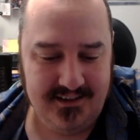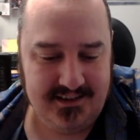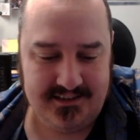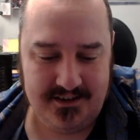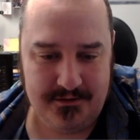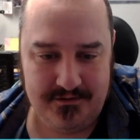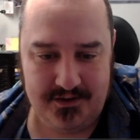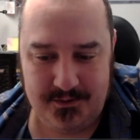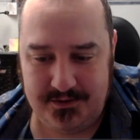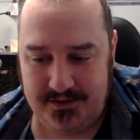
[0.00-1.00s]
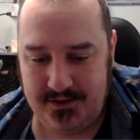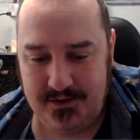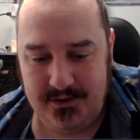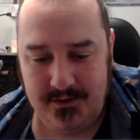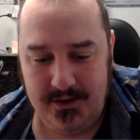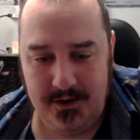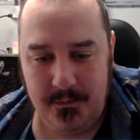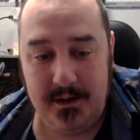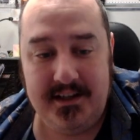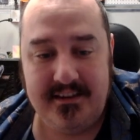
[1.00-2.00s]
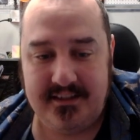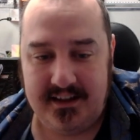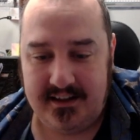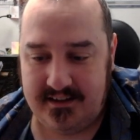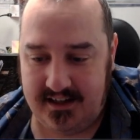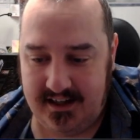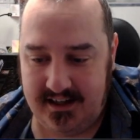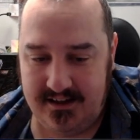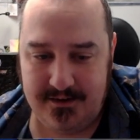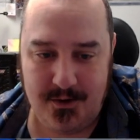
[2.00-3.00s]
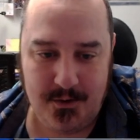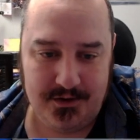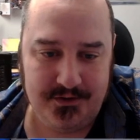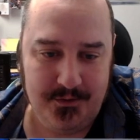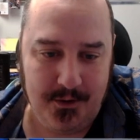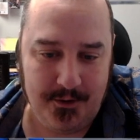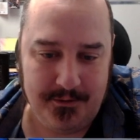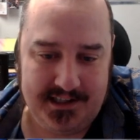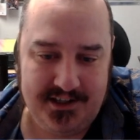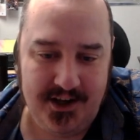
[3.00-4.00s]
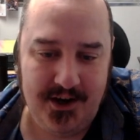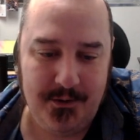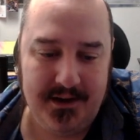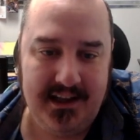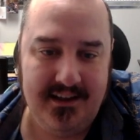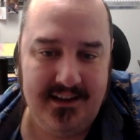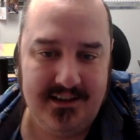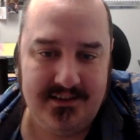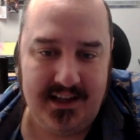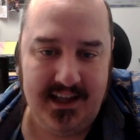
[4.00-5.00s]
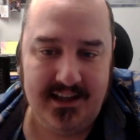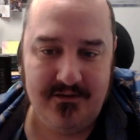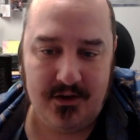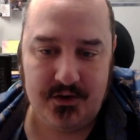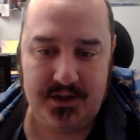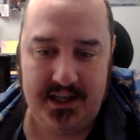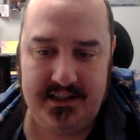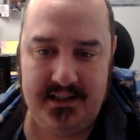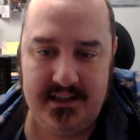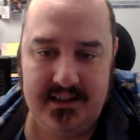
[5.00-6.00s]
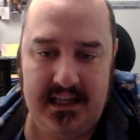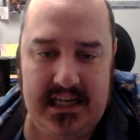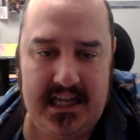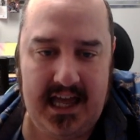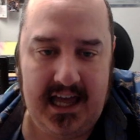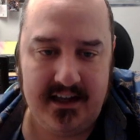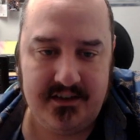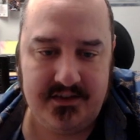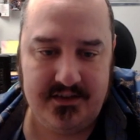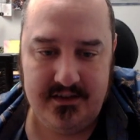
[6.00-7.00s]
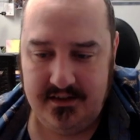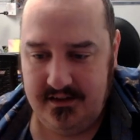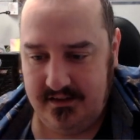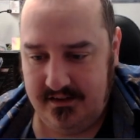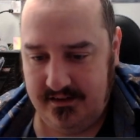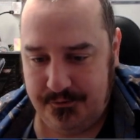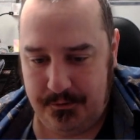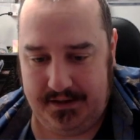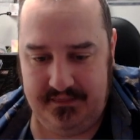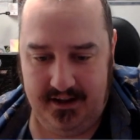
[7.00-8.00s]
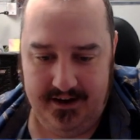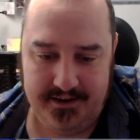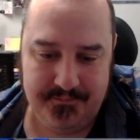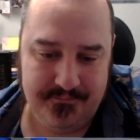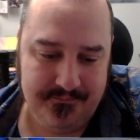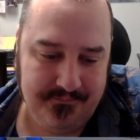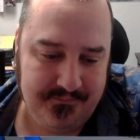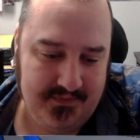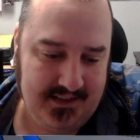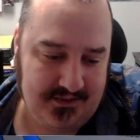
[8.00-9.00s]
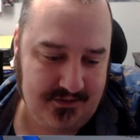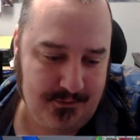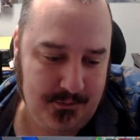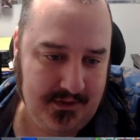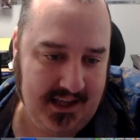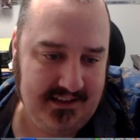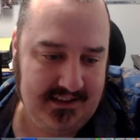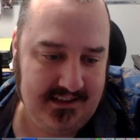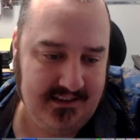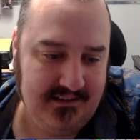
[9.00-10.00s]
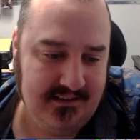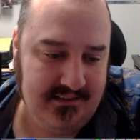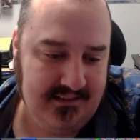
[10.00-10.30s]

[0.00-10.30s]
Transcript: Let's get rid of those two. What do you think? Of course, you already know it is a Volcanion EX right there. Let's throw that in.